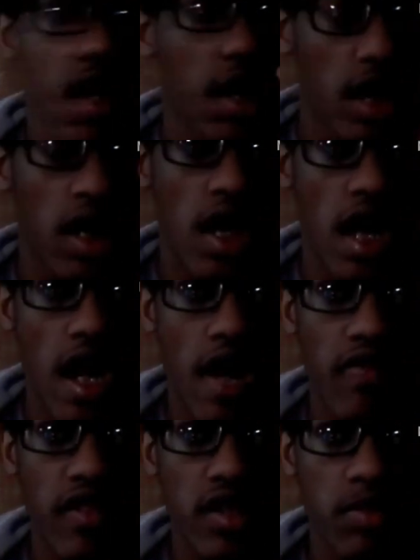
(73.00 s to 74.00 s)
And
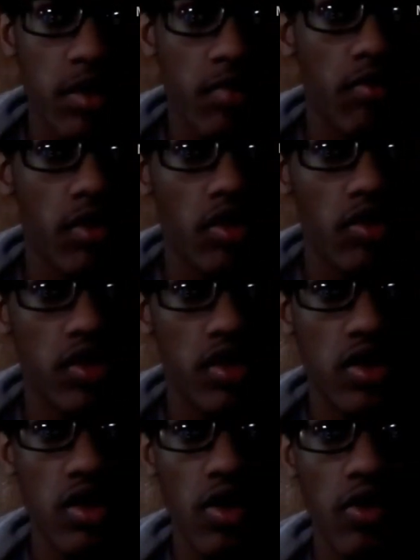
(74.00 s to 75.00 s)
having spent
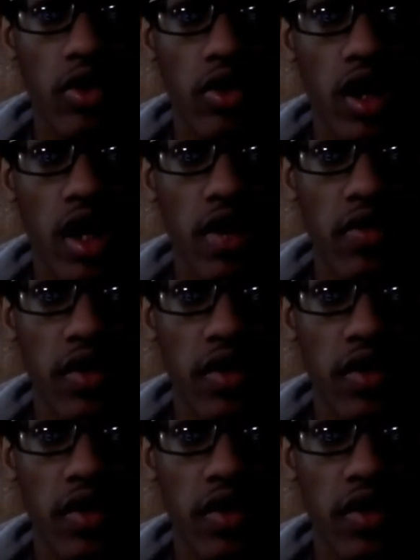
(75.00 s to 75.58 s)
most of her life